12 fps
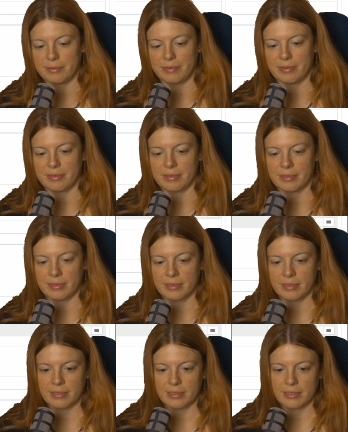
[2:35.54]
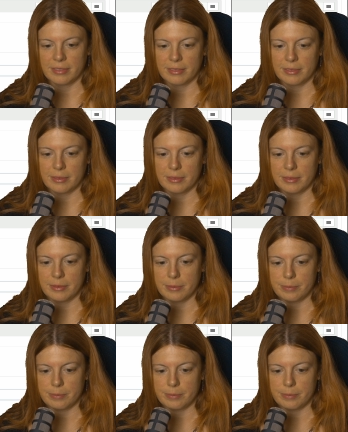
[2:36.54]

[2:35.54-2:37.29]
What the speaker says: Nobody speaks.